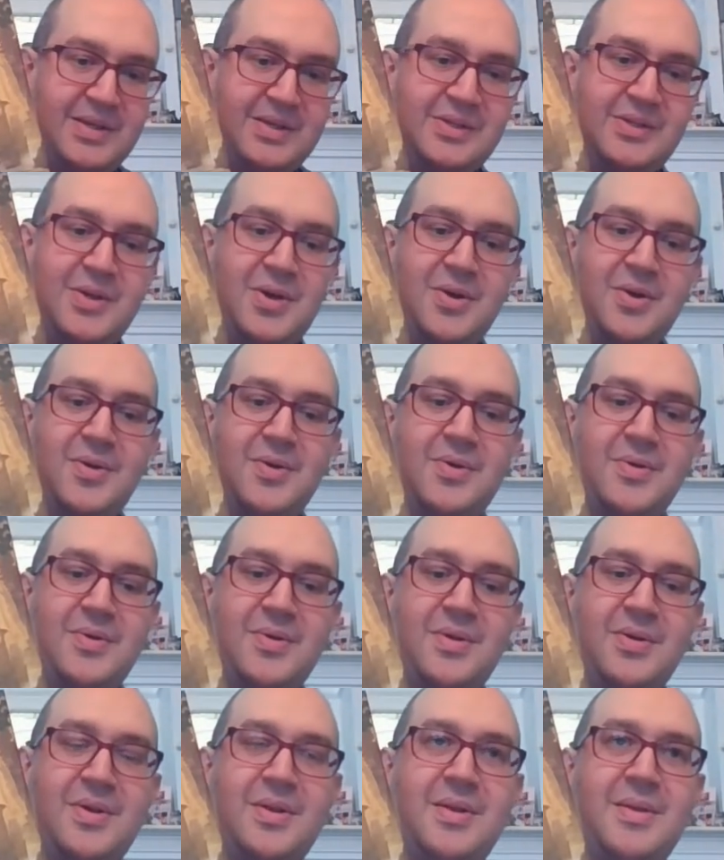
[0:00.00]

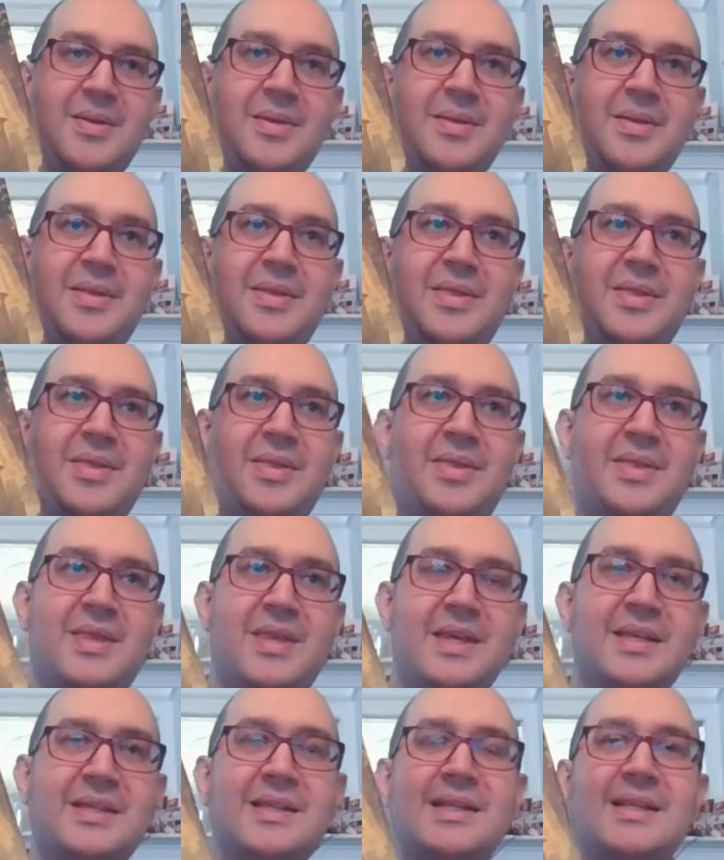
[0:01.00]
So
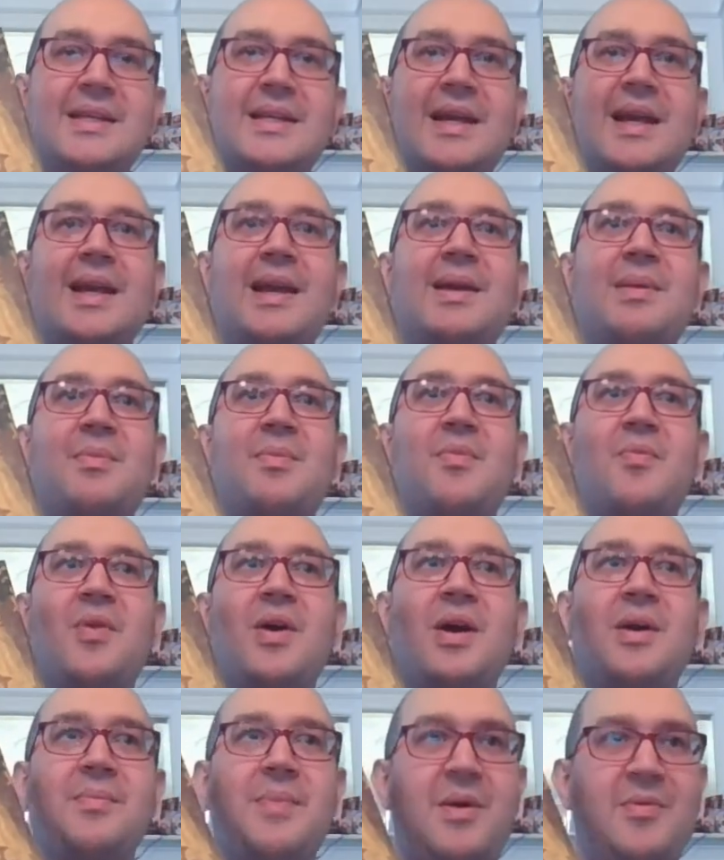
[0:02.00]
this is a game
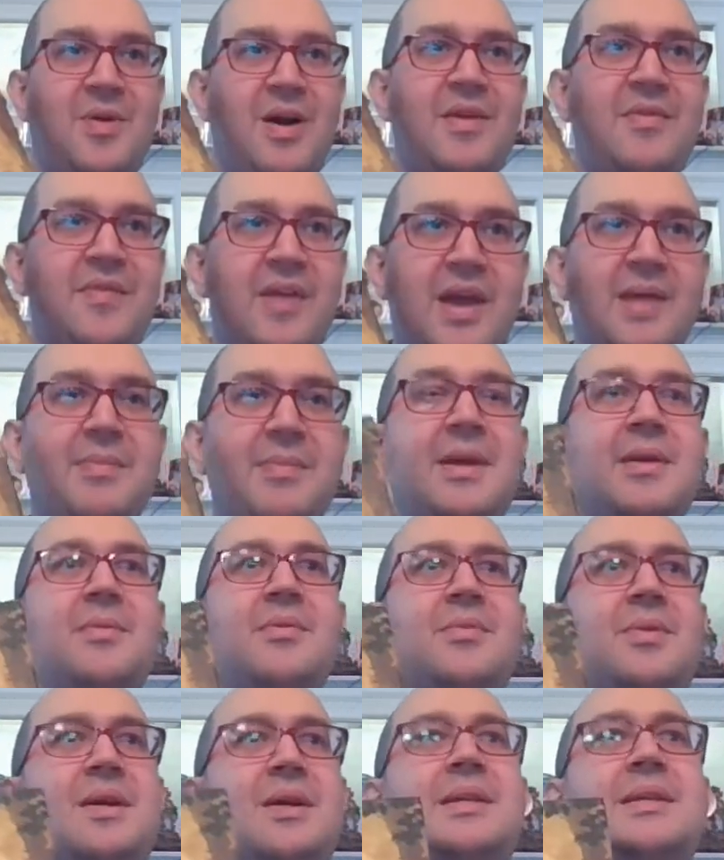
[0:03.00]
where my wife Amy
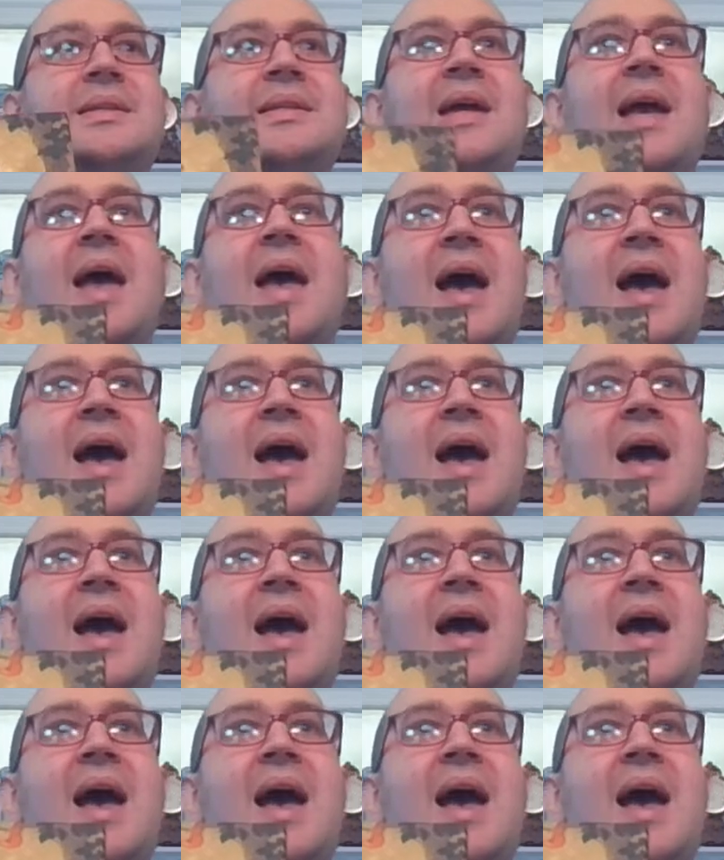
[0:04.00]
was